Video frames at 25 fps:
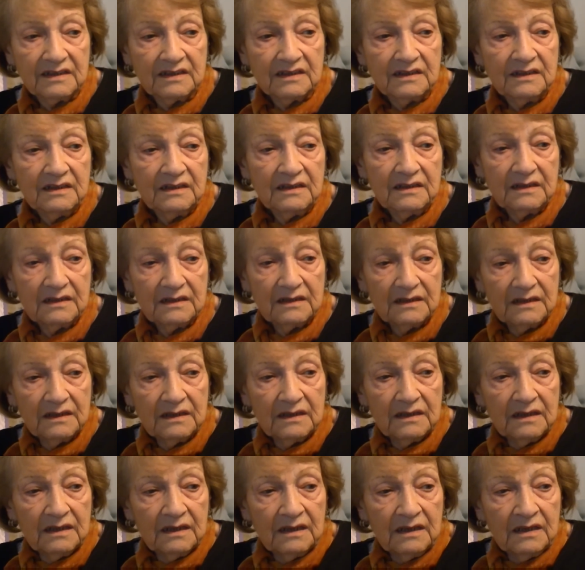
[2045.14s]

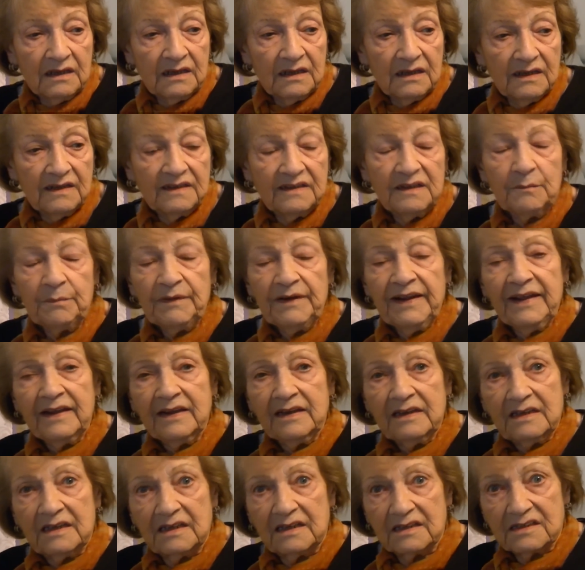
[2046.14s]
the
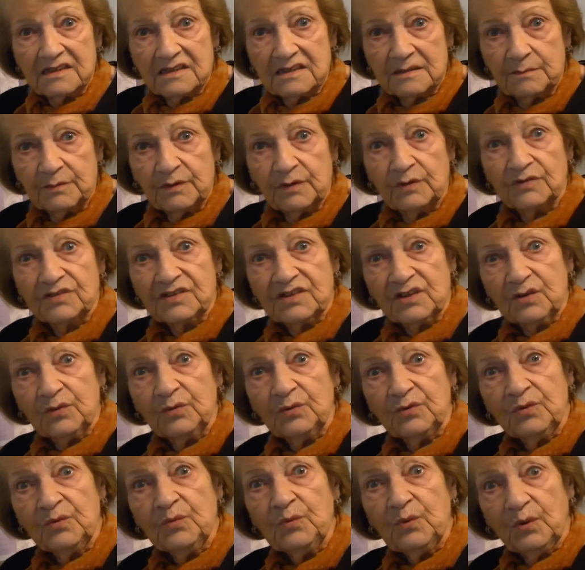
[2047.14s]
blankets because they
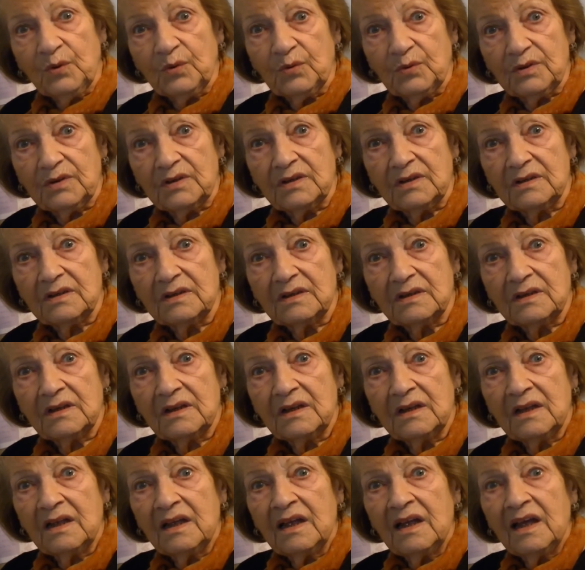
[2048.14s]
couldn't walk.
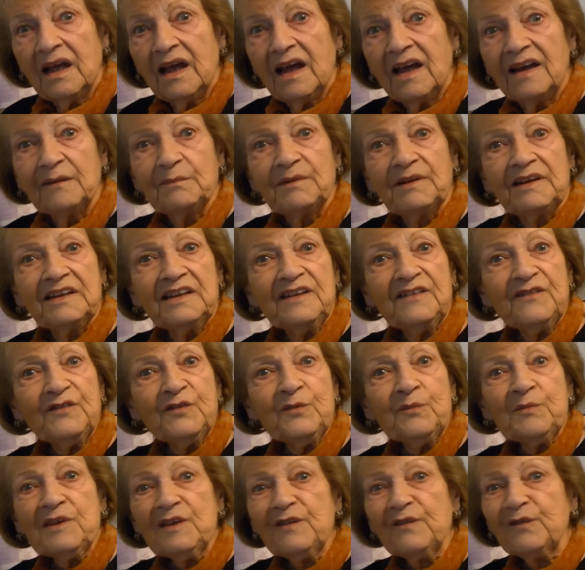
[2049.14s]
And believe
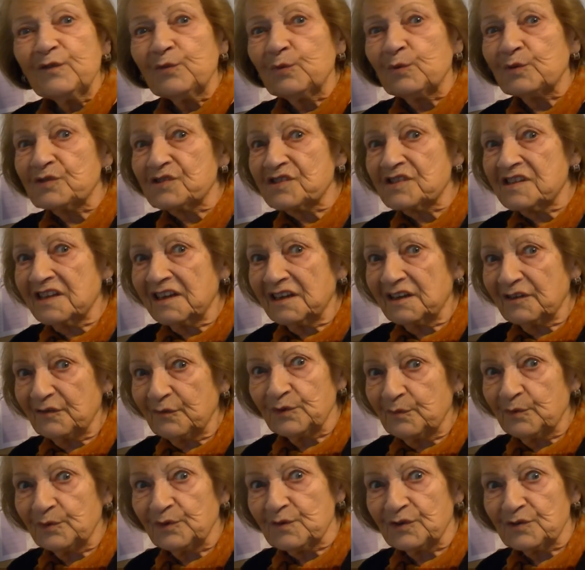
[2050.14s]
you me, it was
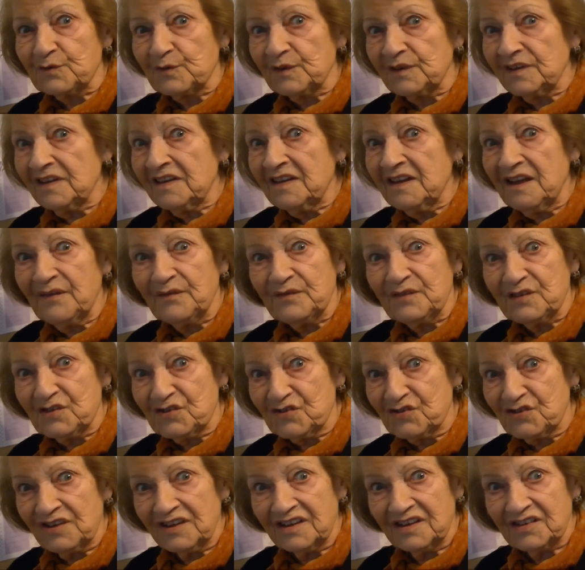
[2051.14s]
tough, because we didn't have the
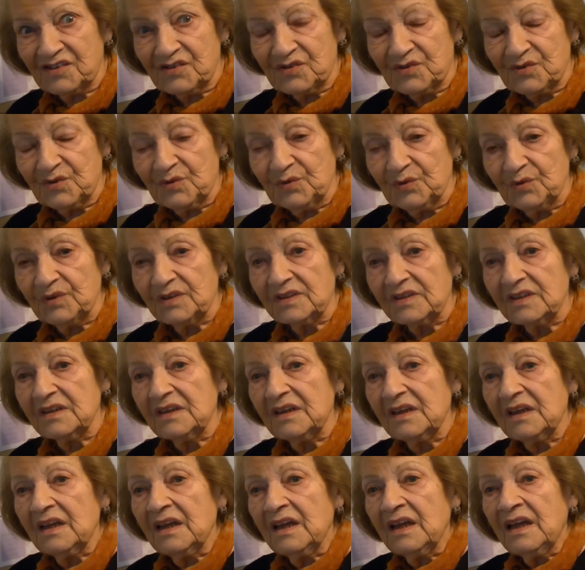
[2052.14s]
strength to do it.
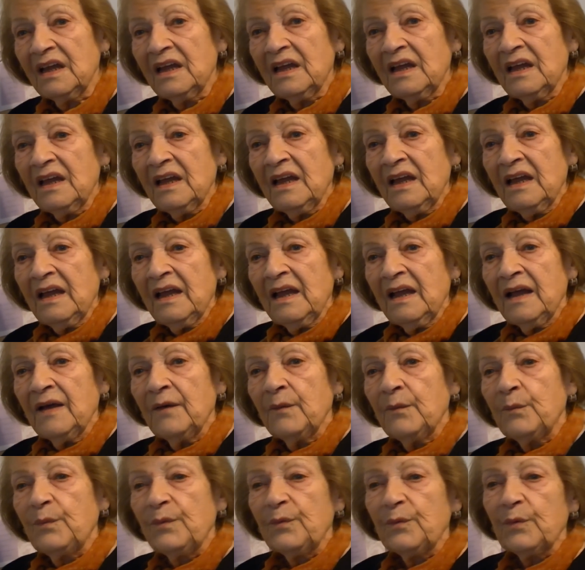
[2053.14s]

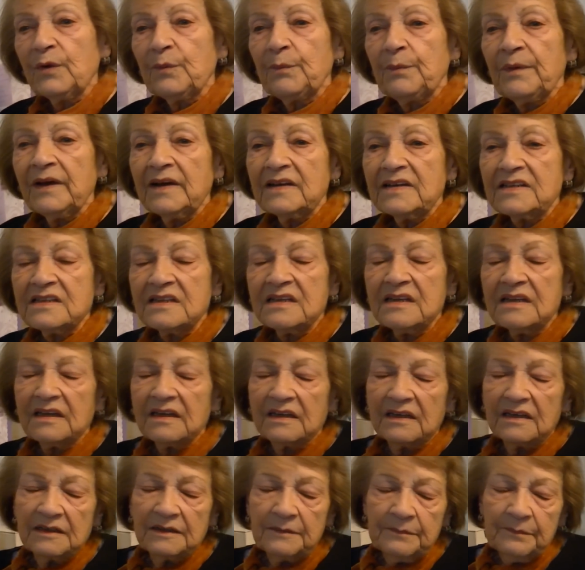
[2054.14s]
We were passing
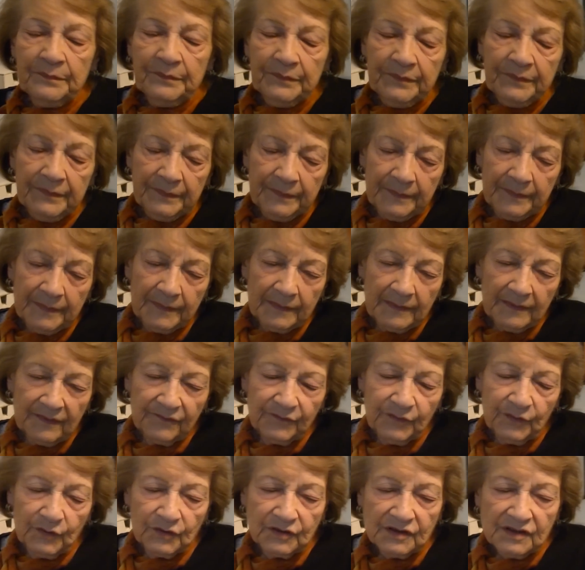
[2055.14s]
a
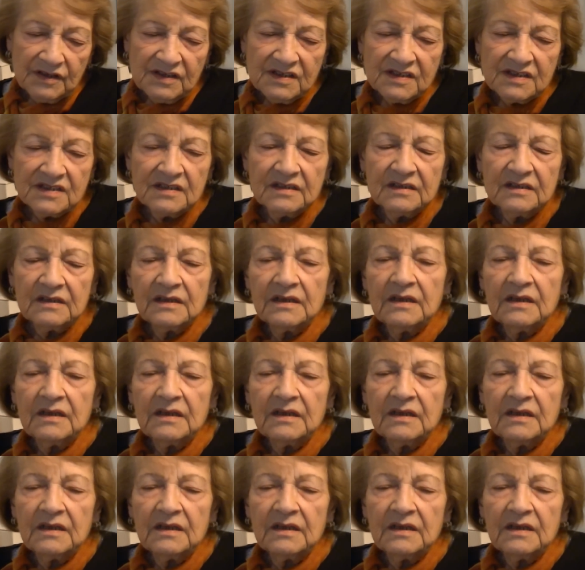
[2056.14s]
forest,